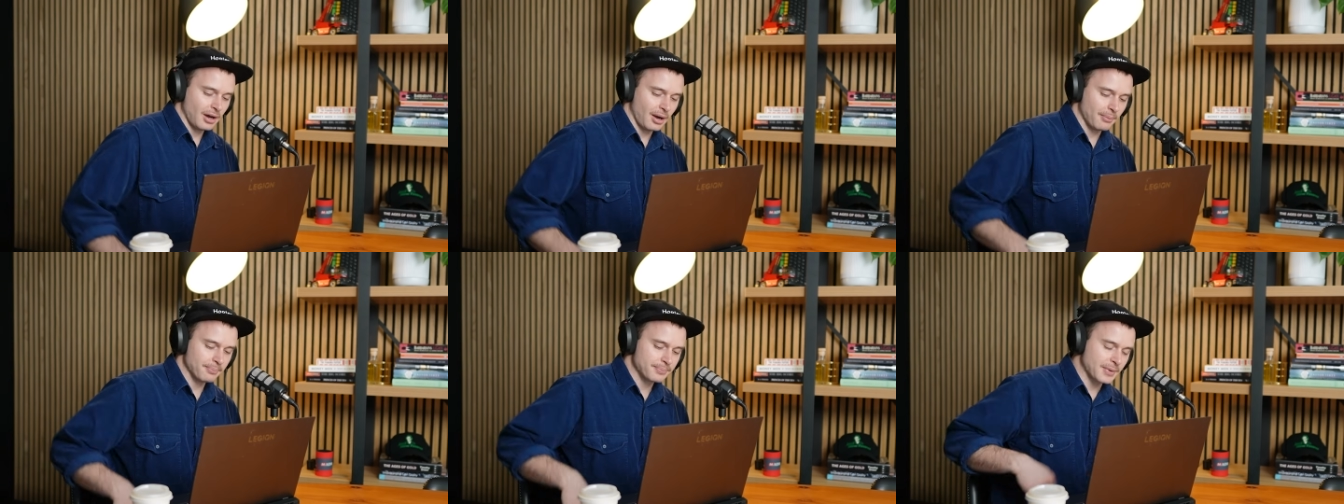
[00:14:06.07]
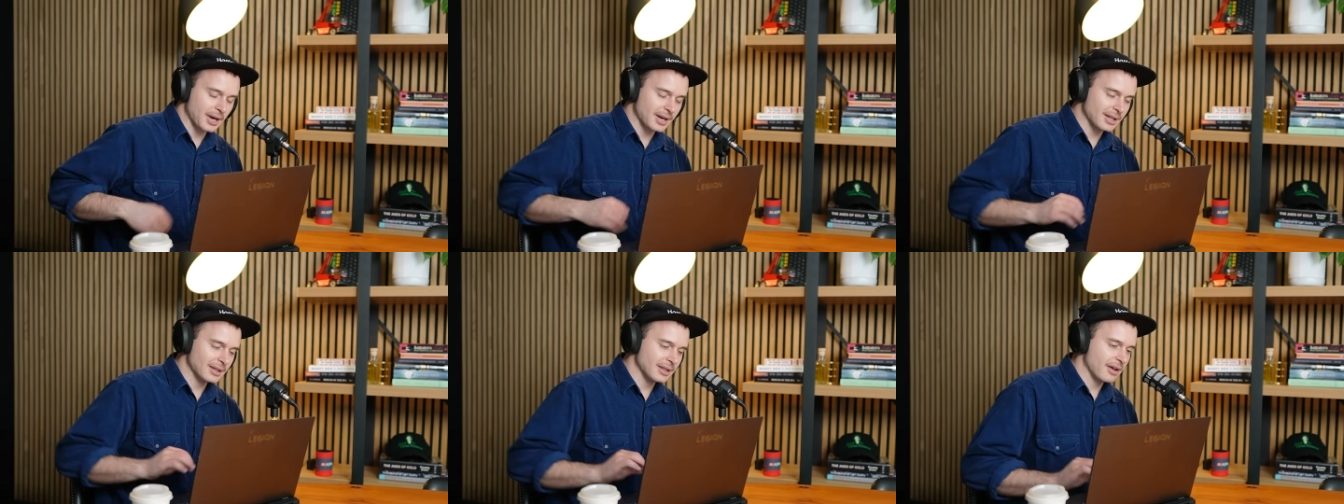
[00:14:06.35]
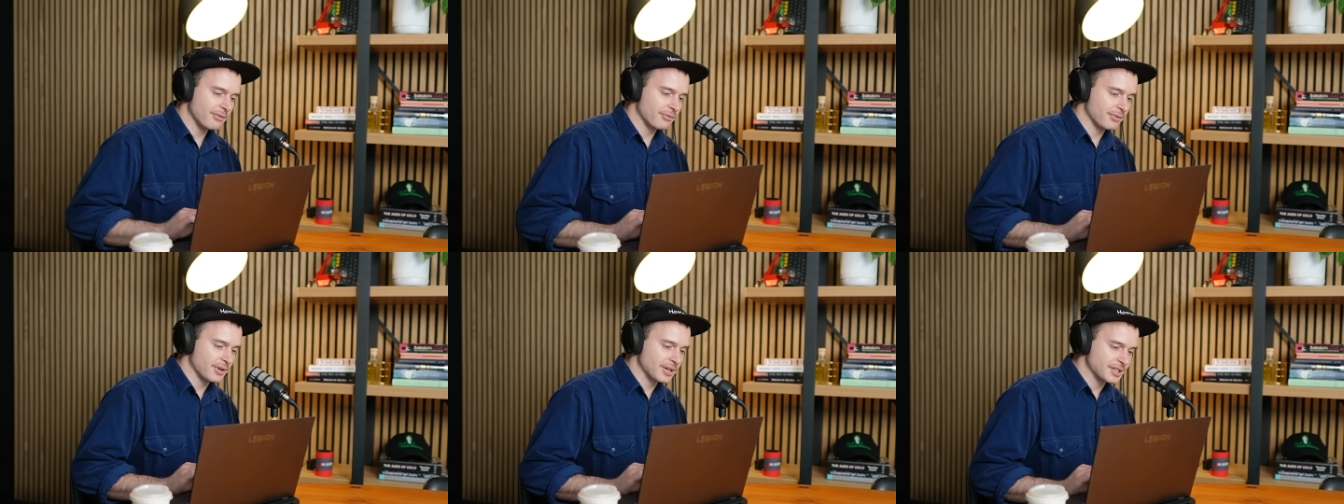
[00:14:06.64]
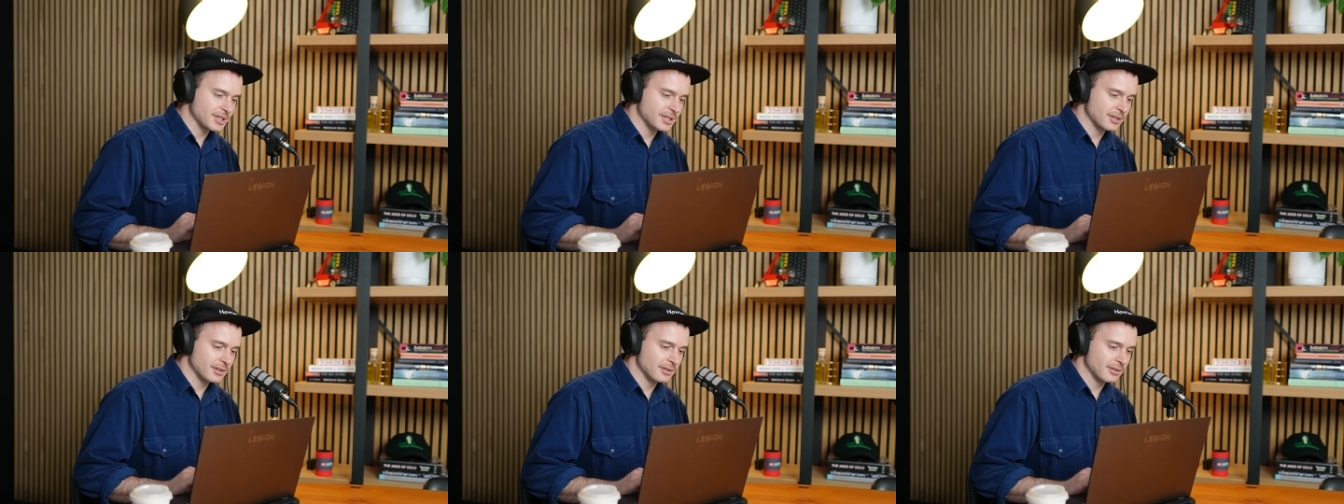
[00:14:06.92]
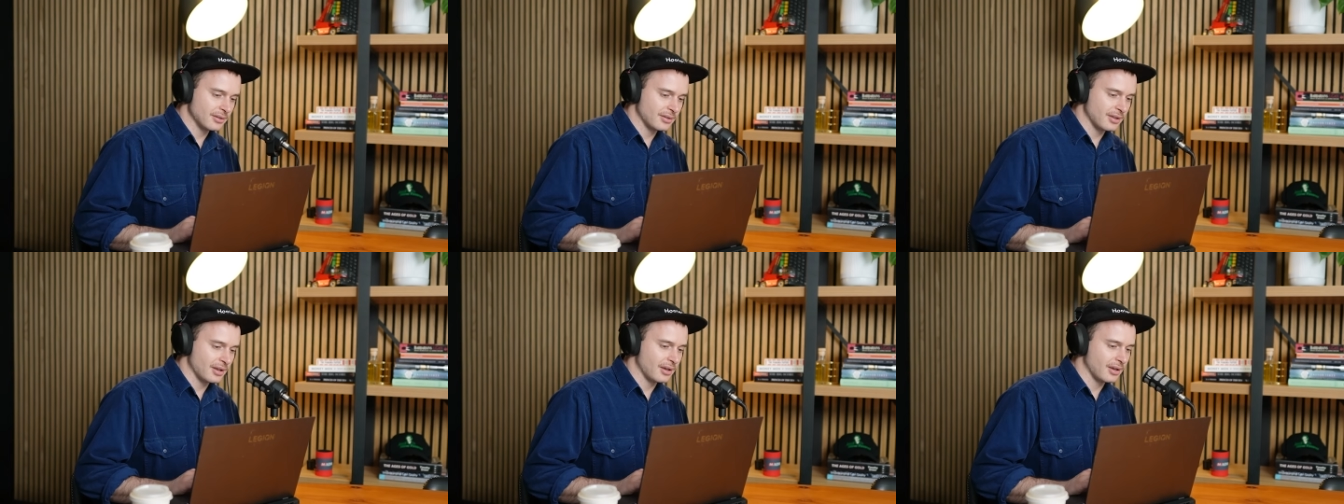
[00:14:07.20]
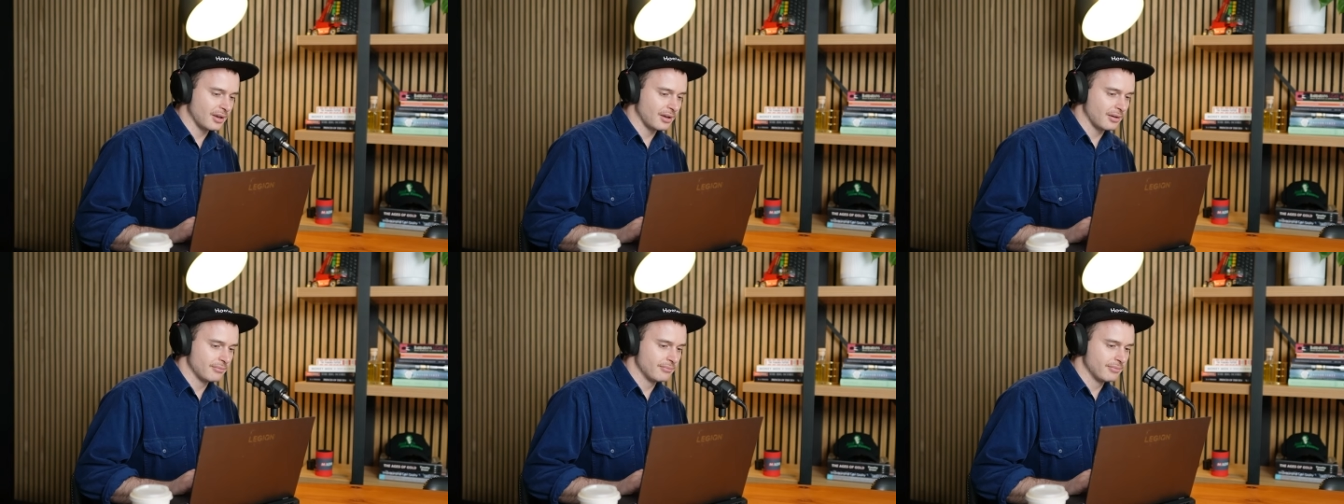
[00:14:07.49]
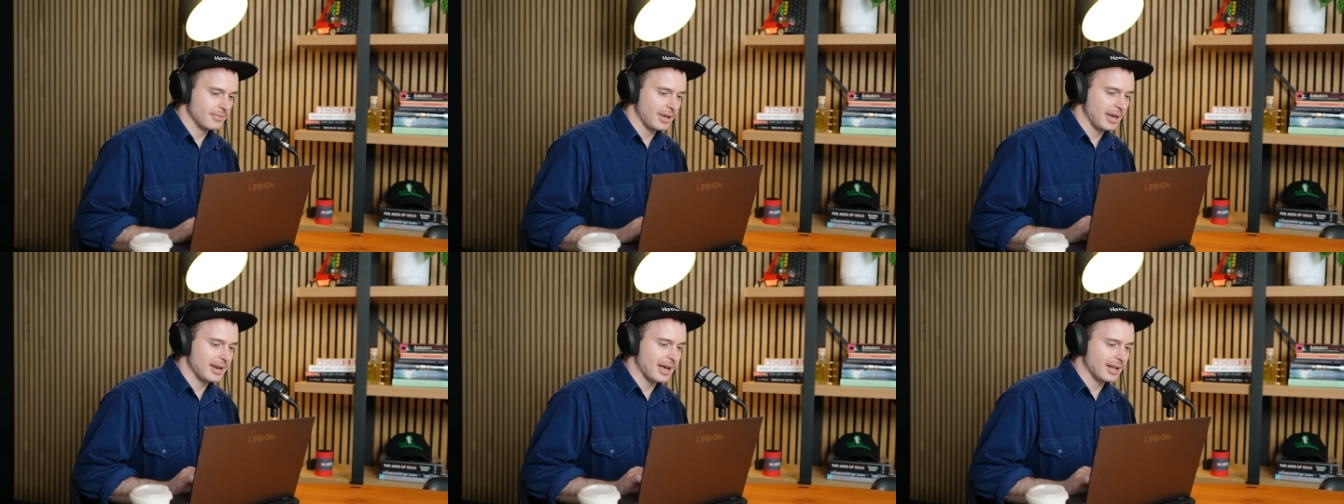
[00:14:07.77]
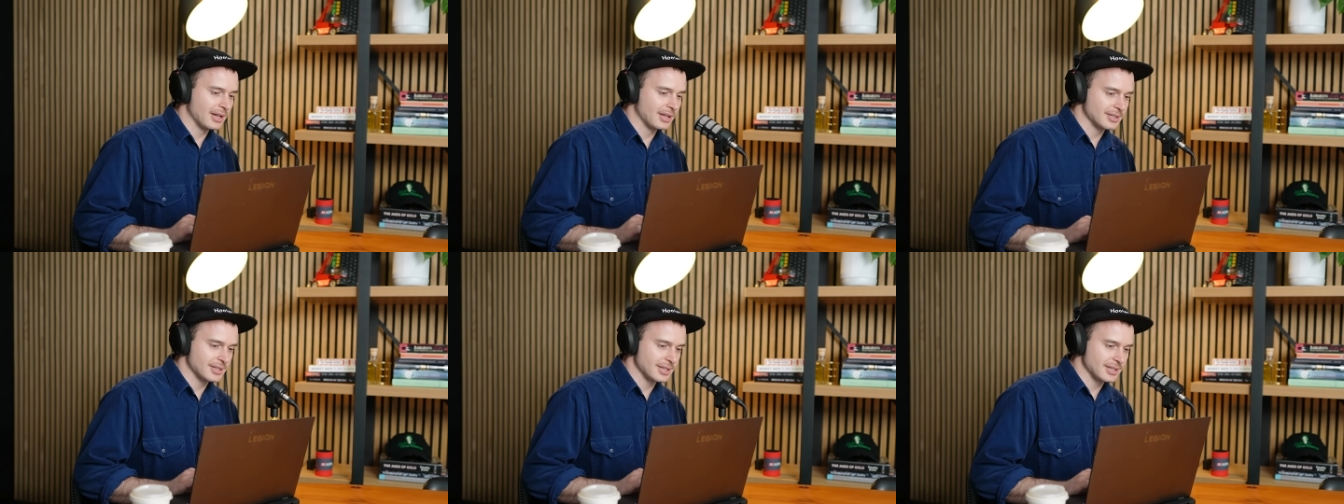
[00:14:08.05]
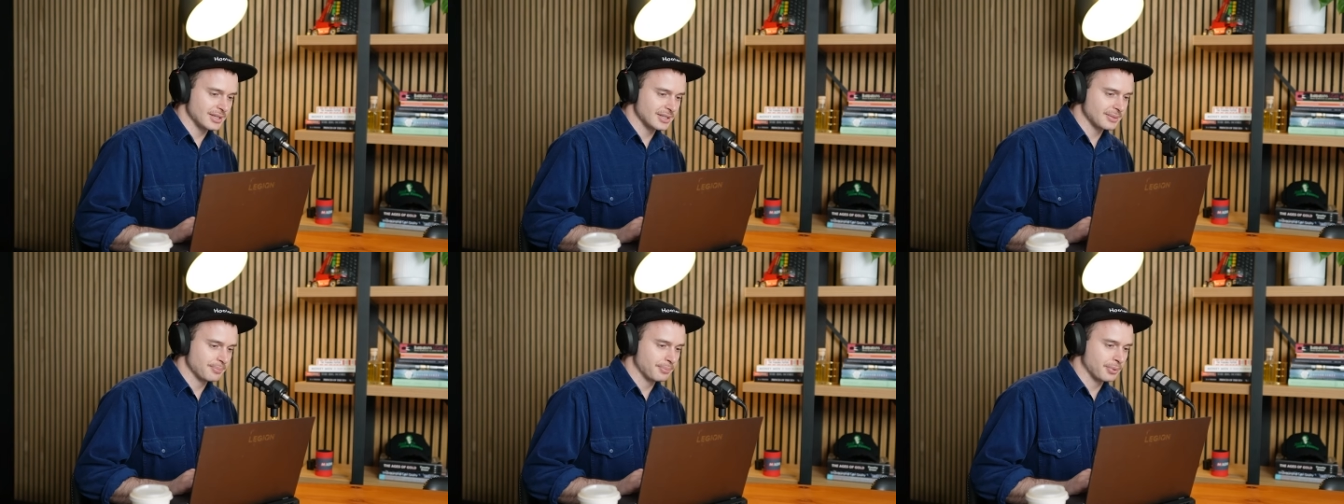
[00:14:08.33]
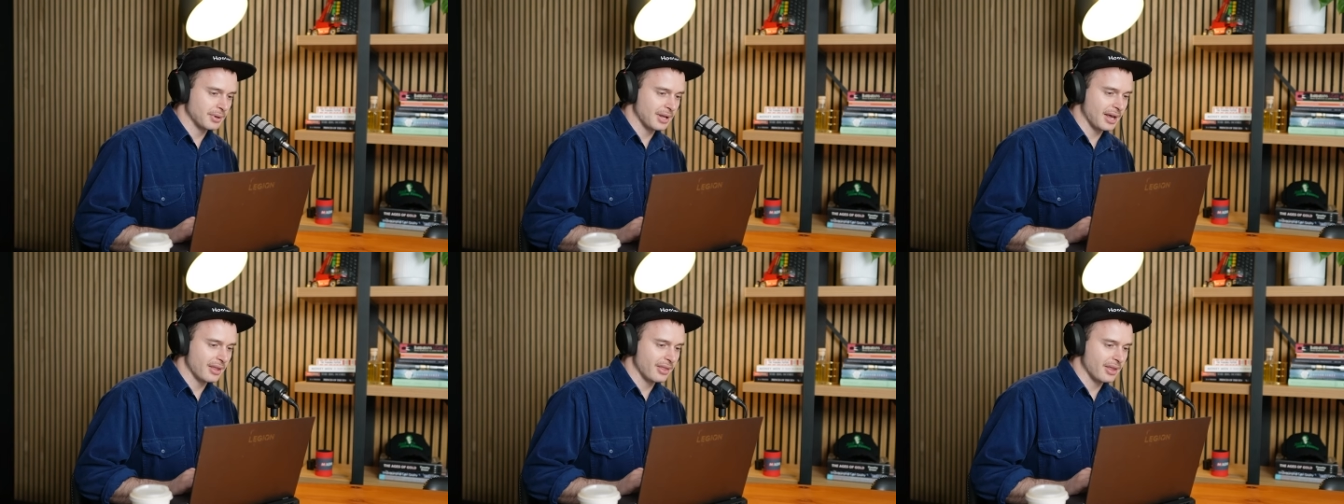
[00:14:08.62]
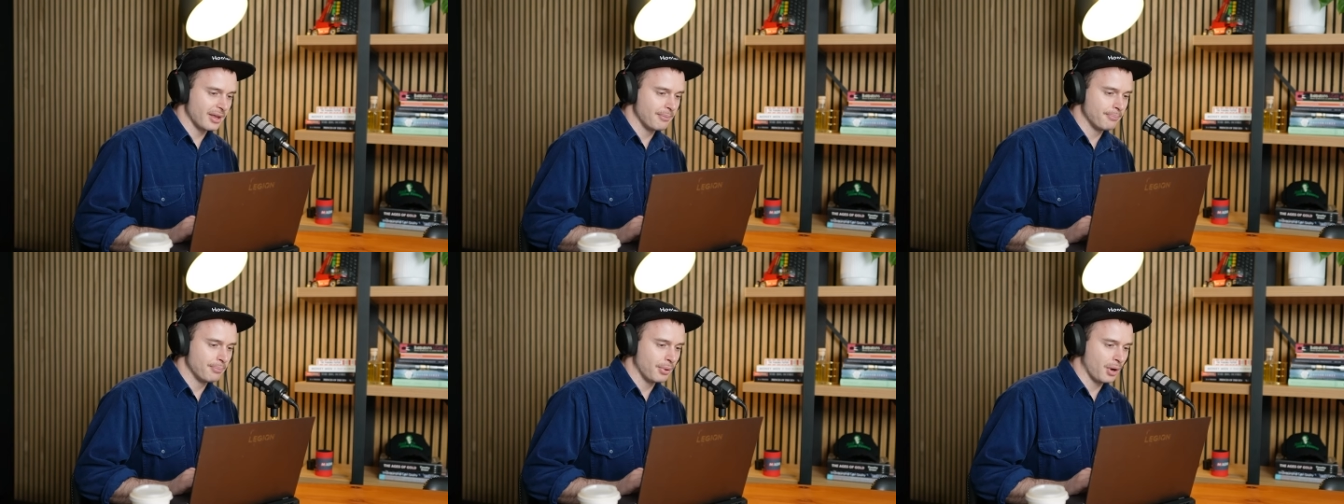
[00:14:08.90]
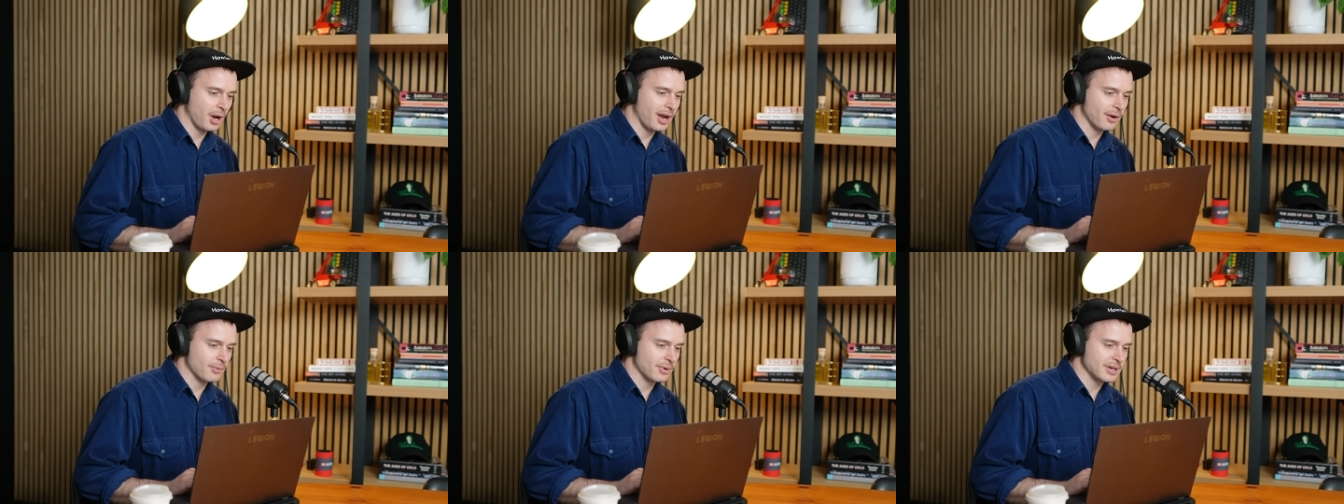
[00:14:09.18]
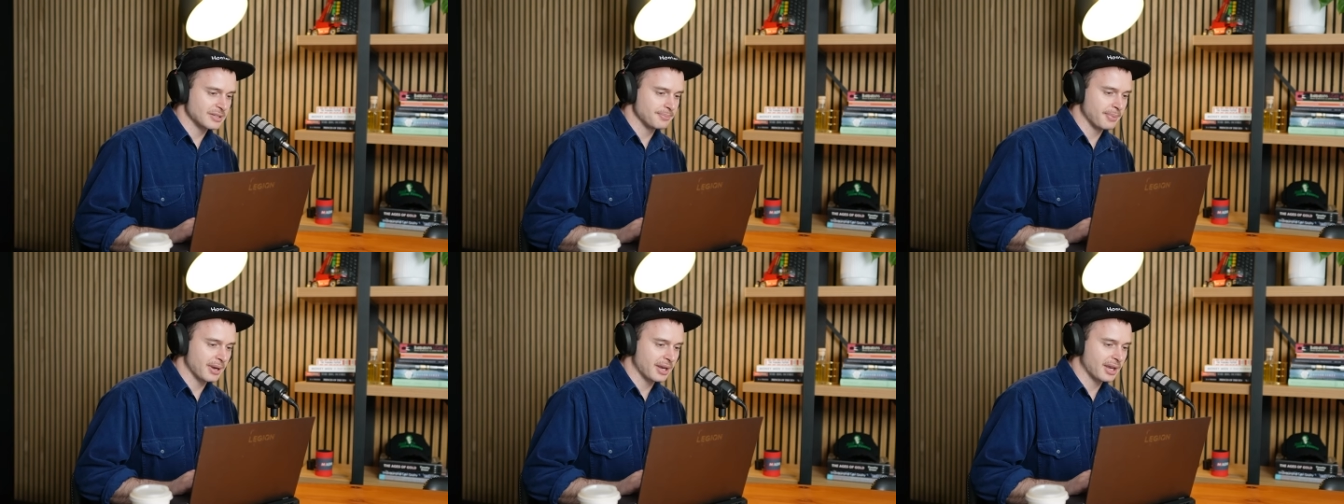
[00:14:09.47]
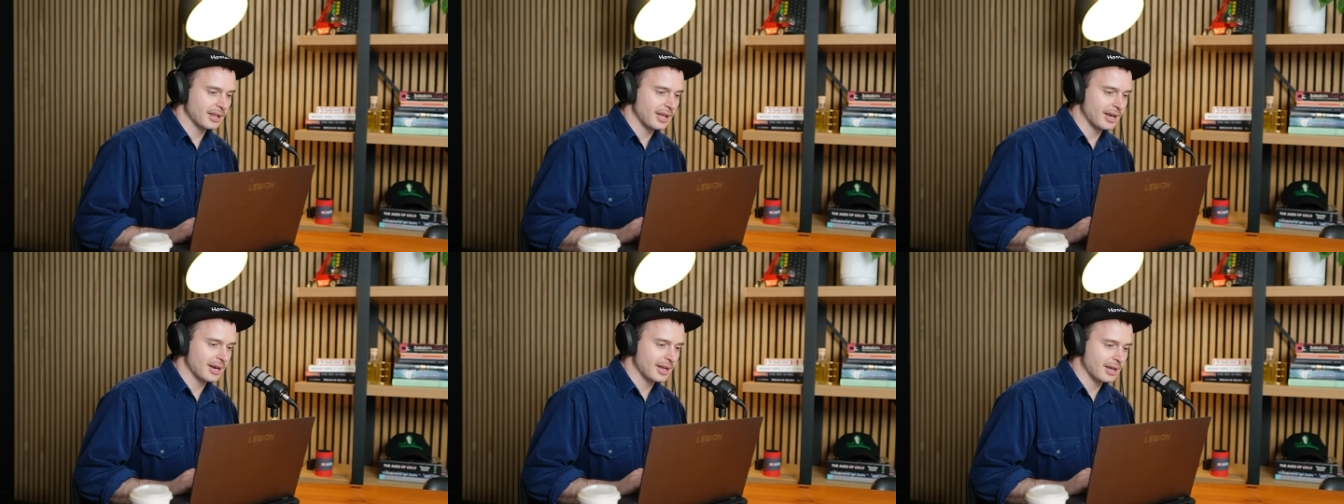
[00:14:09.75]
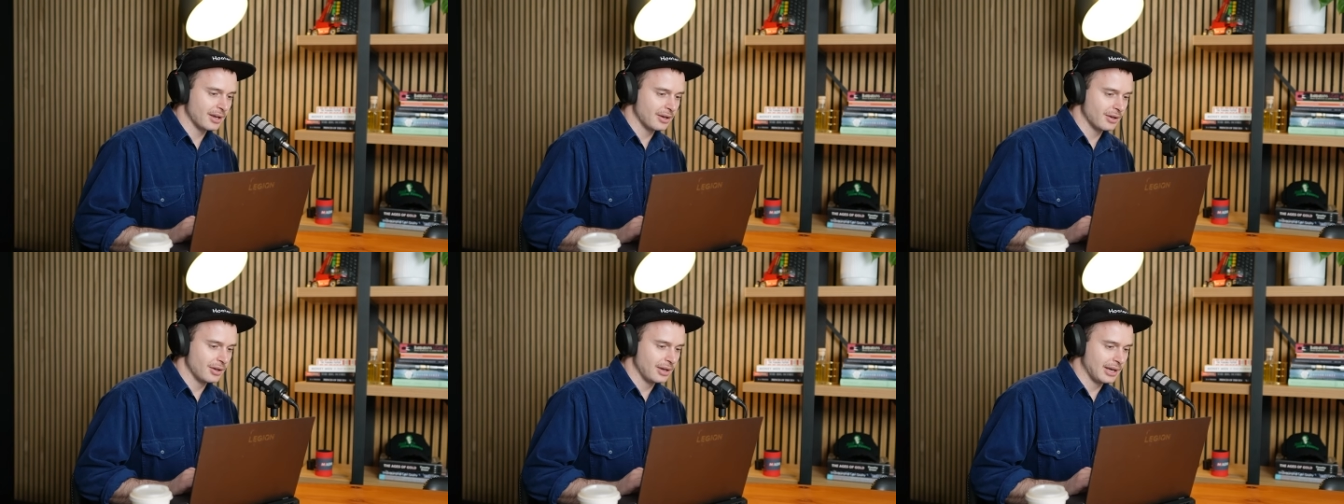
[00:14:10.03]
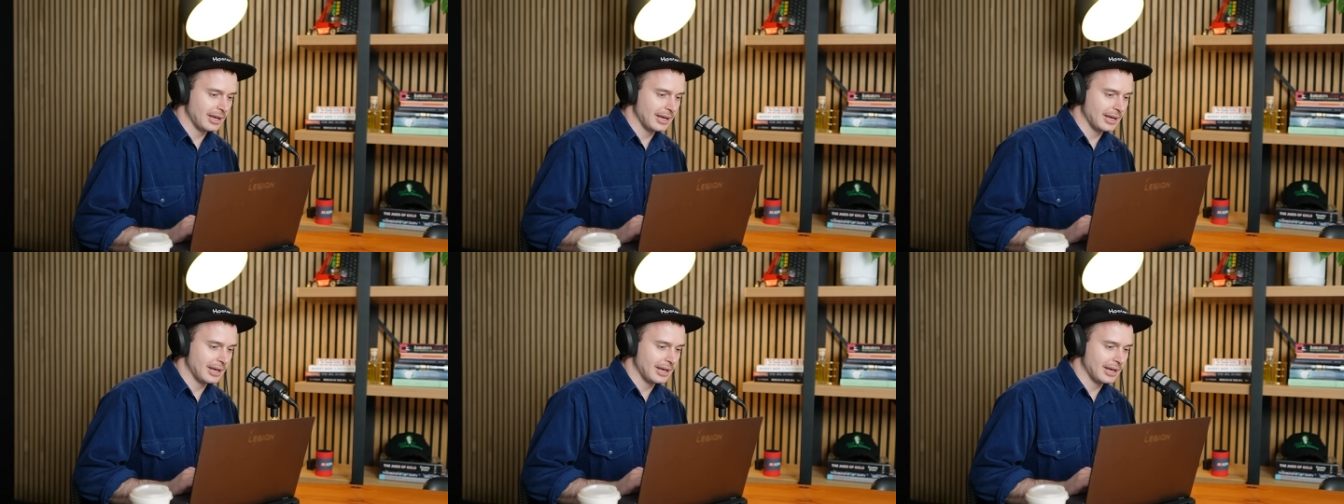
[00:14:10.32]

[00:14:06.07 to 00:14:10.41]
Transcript: I'm going to leverage the analysis put out there by Respeculator.